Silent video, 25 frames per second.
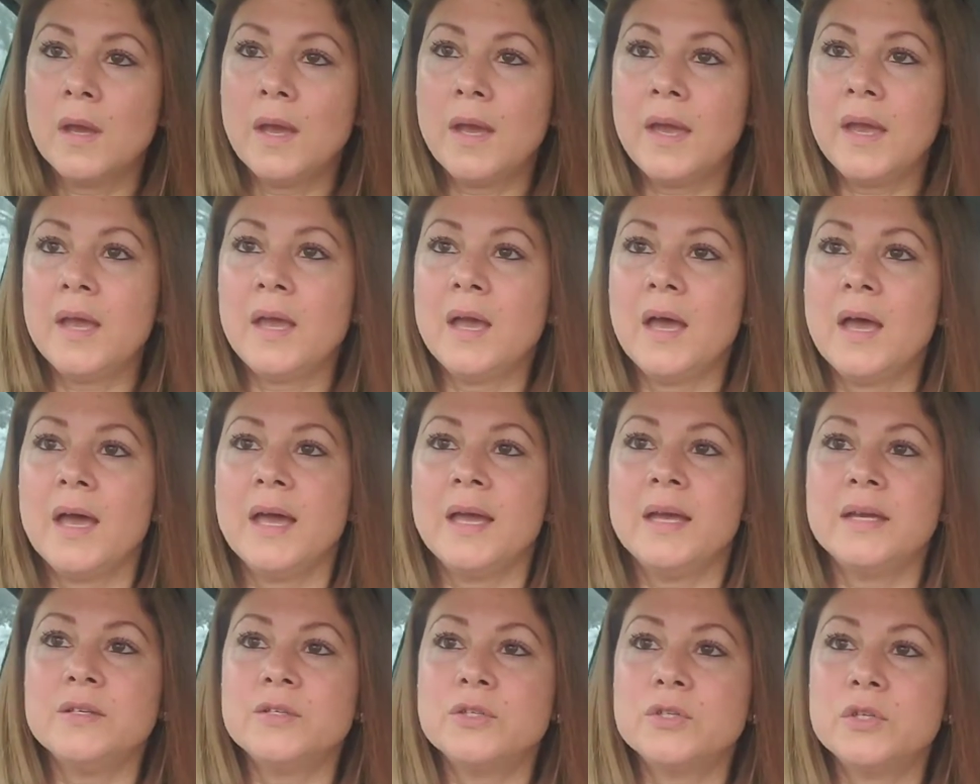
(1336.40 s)
Hey
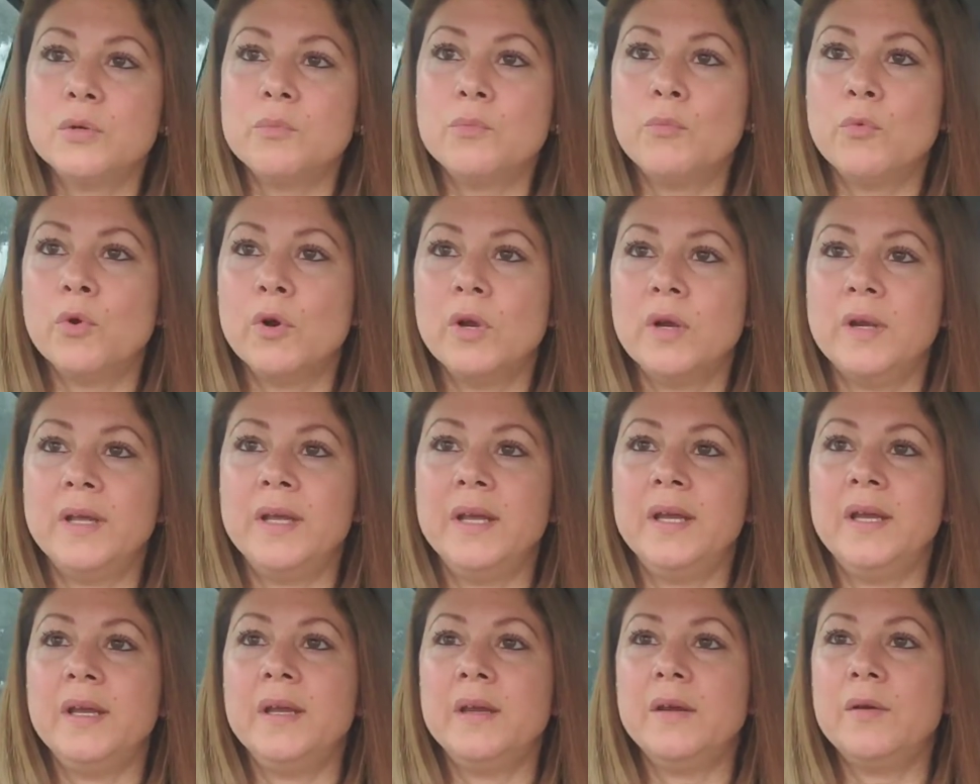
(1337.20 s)
guys, good
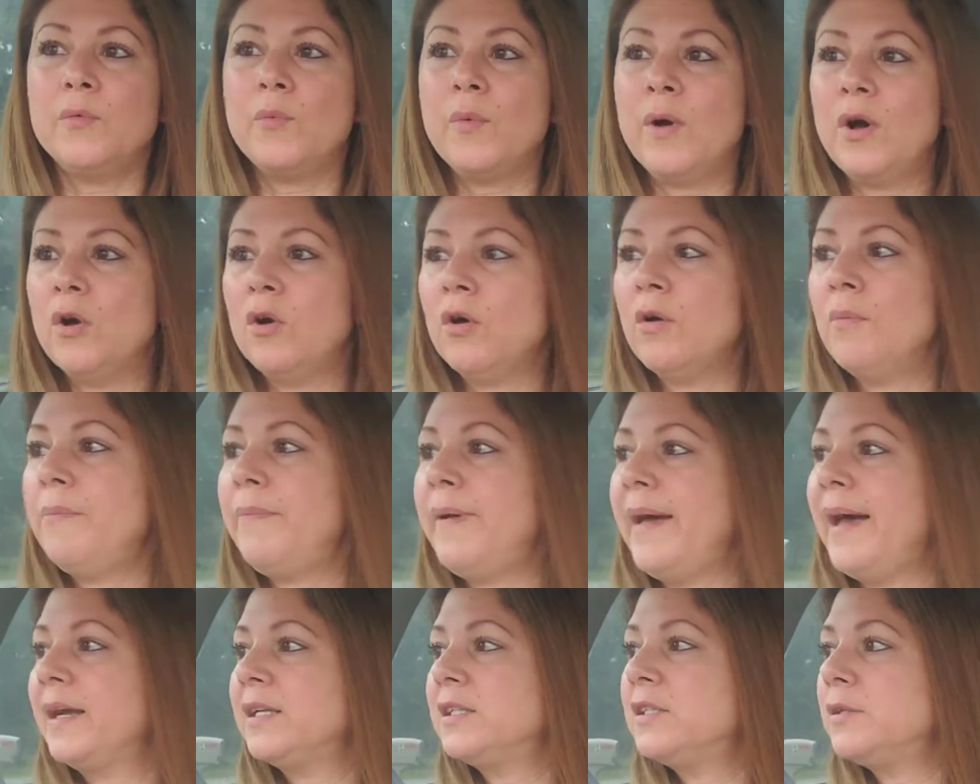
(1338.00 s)
morning. Welcome
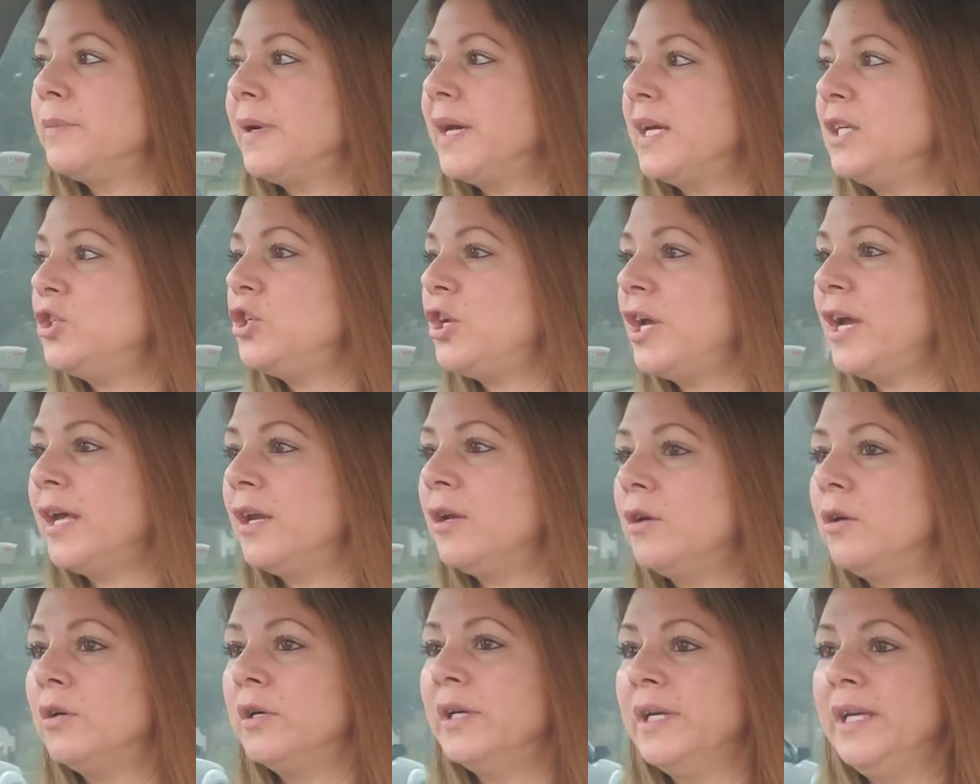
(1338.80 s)
back to my
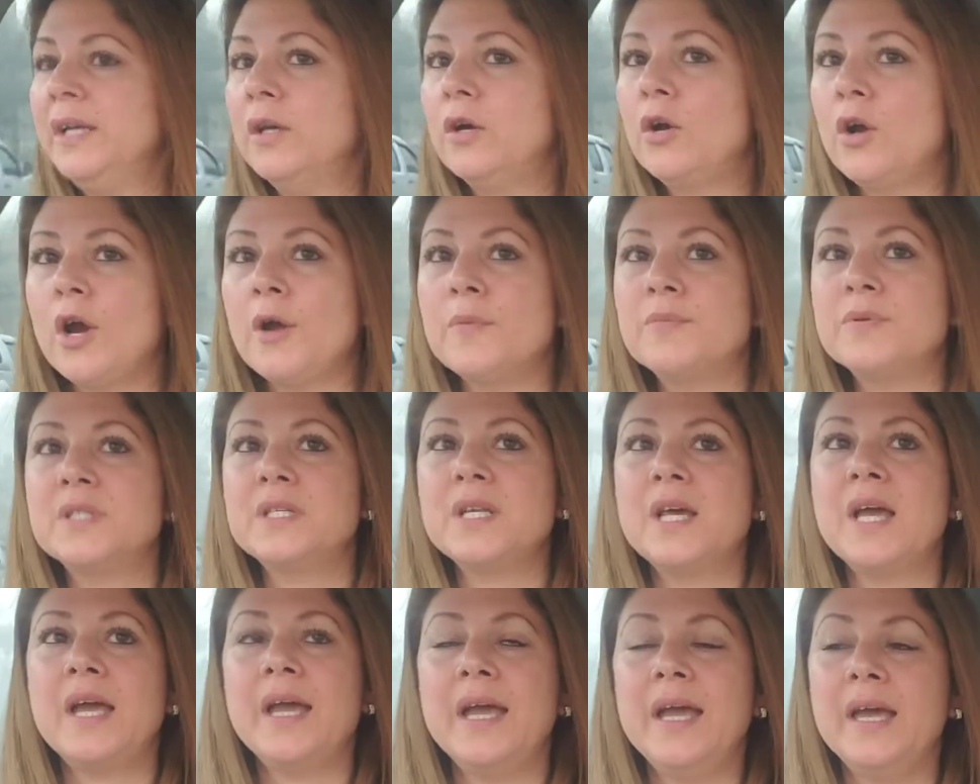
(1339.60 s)
channel, Eat
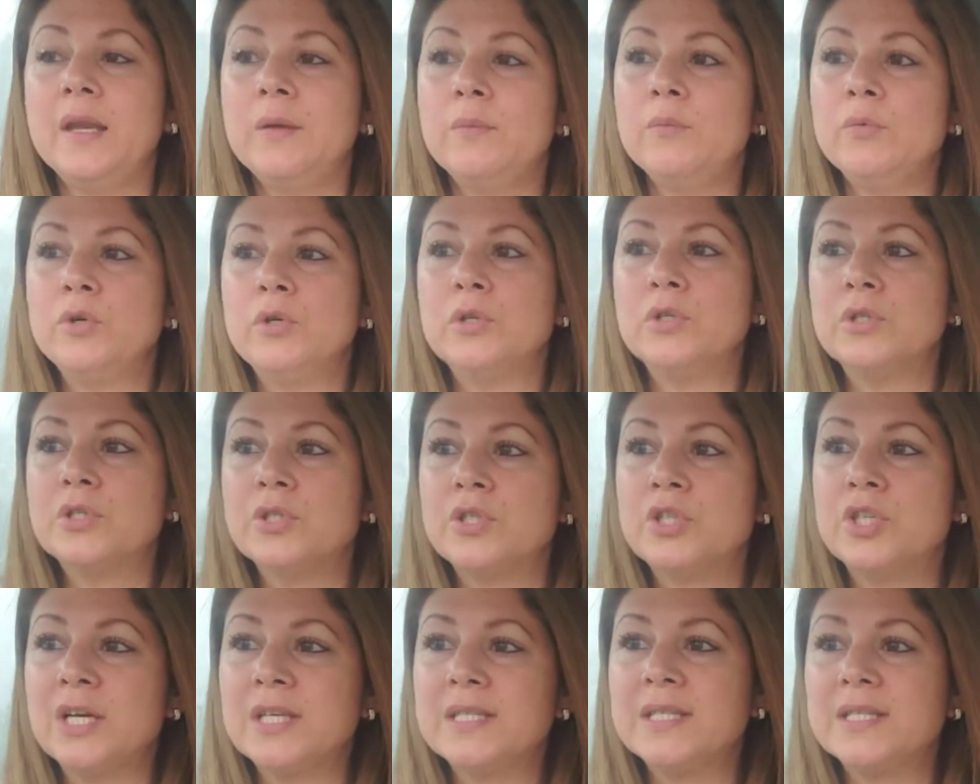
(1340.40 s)
Carbs Not
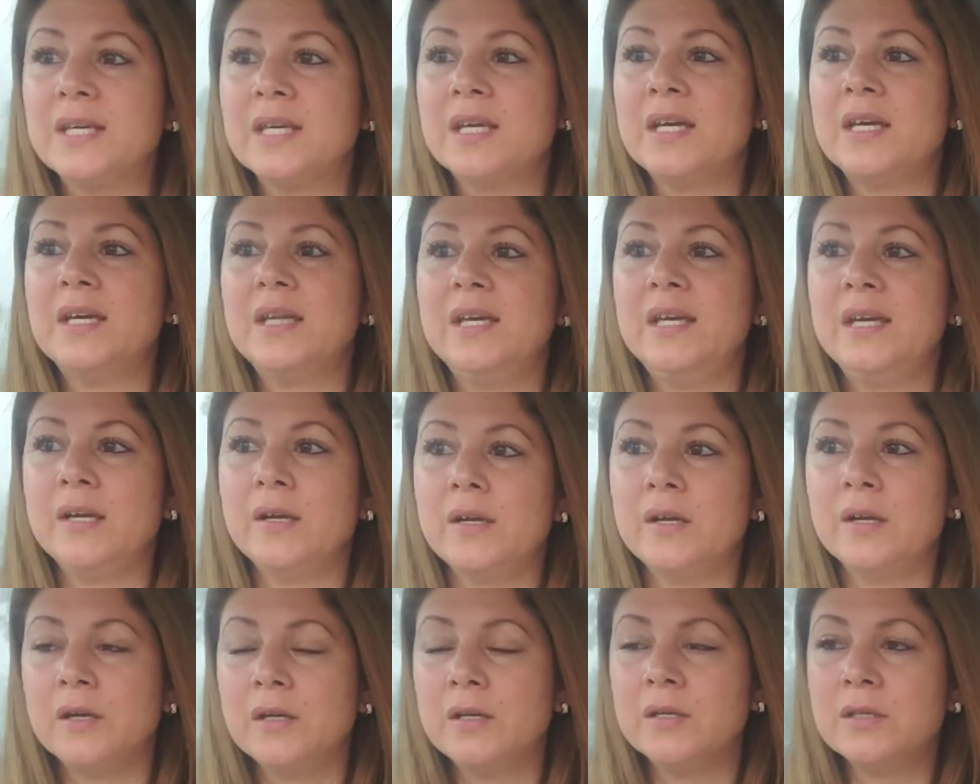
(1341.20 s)
Animals. Jessica
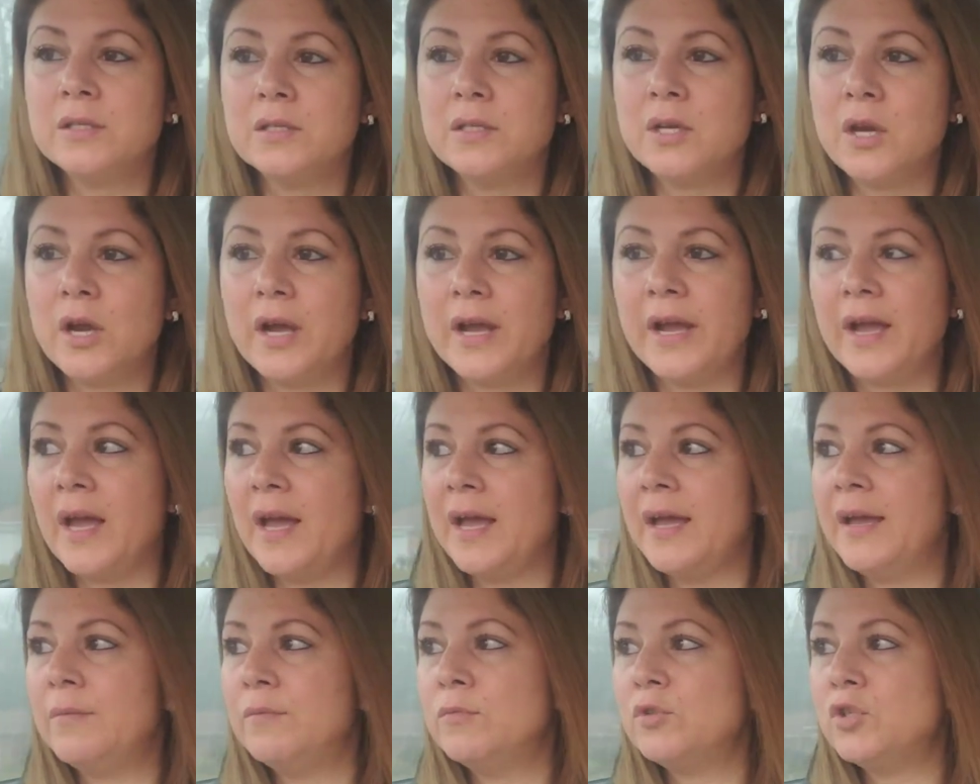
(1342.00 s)
here. Sorry,
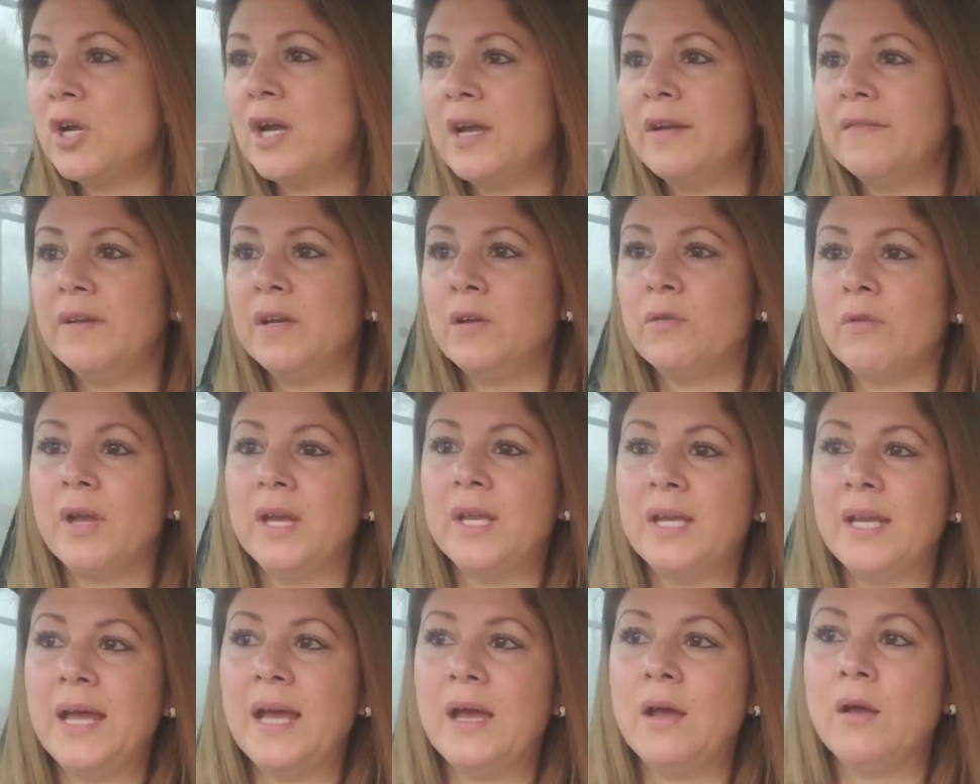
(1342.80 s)
I am driving
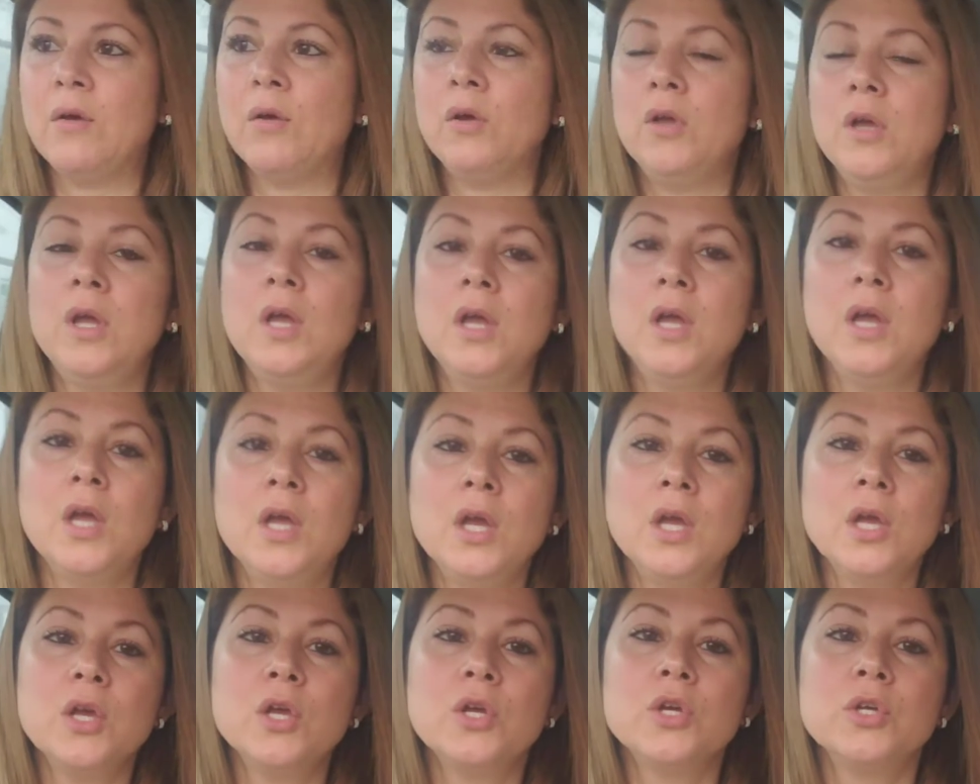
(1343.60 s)
right now
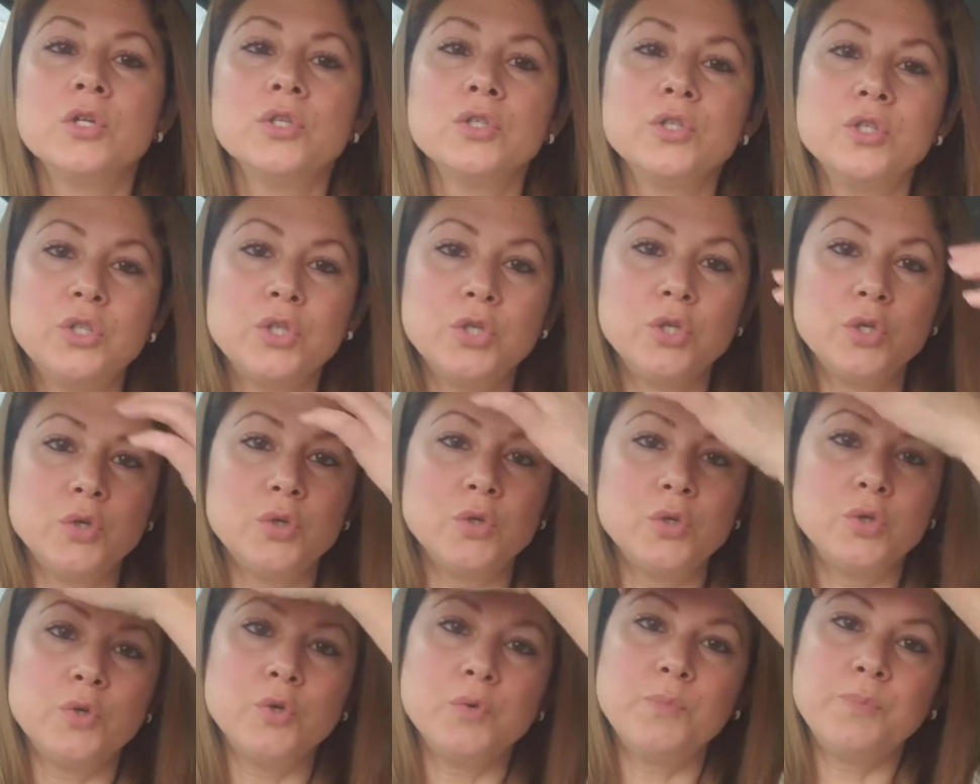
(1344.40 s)

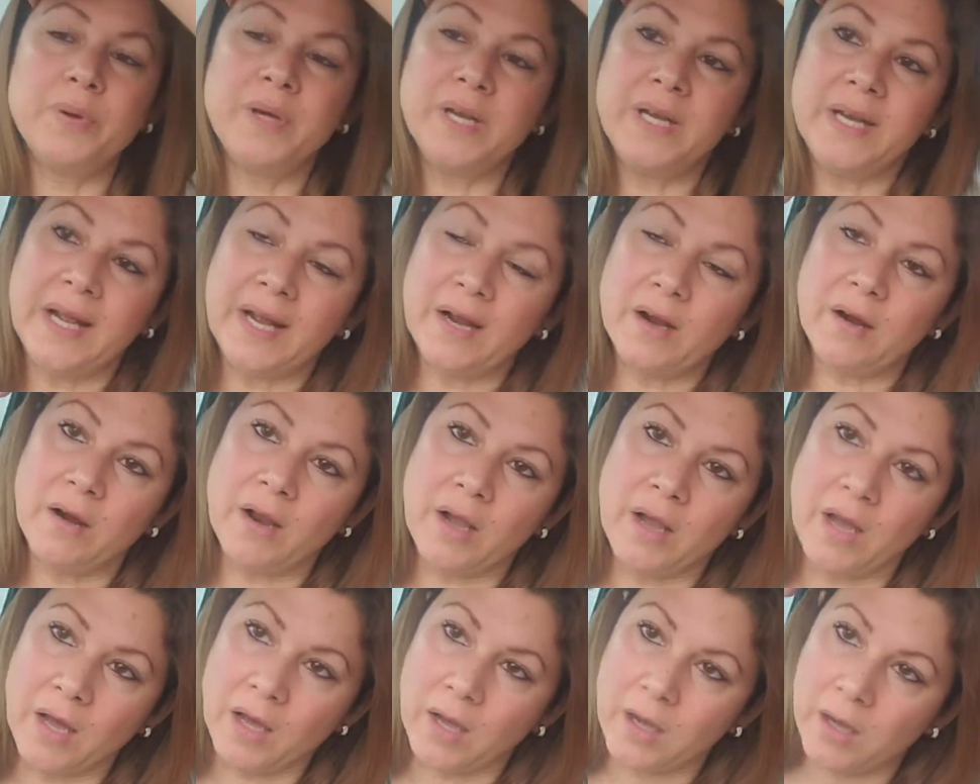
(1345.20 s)
to
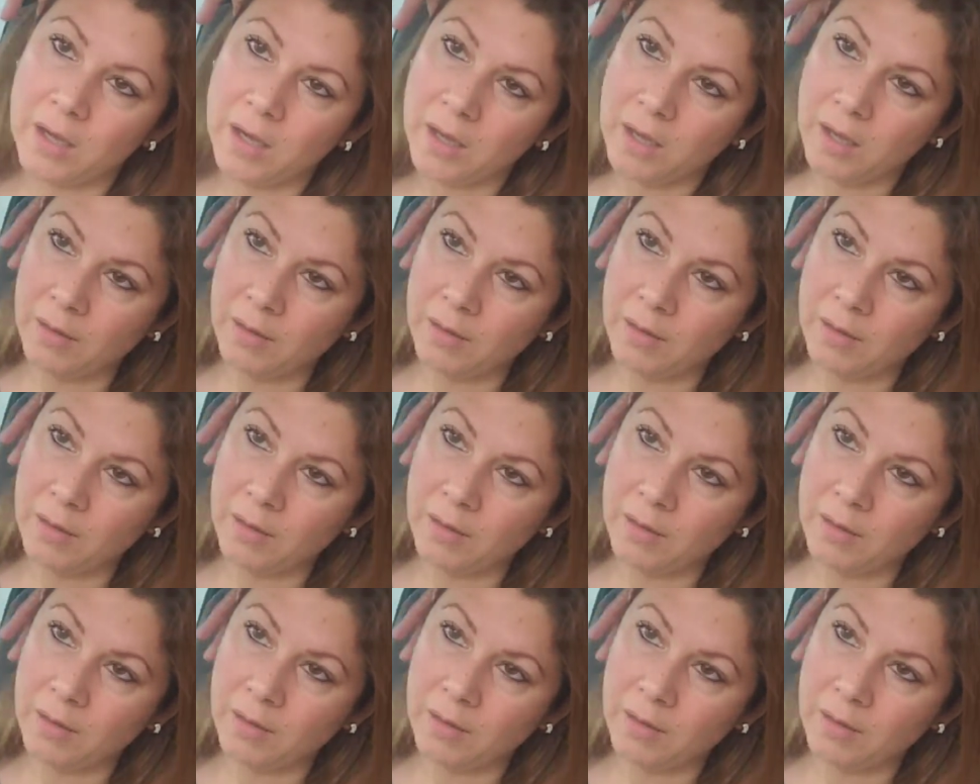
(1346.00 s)
Panera.